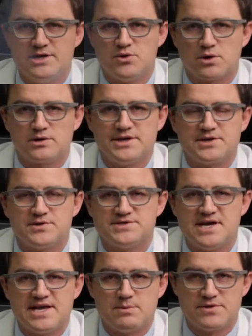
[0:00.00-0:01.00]
your clinical
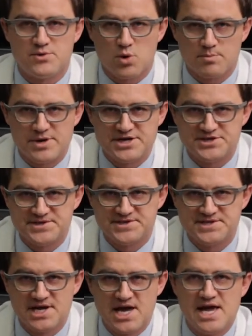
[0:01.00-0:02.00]
setting with your patients.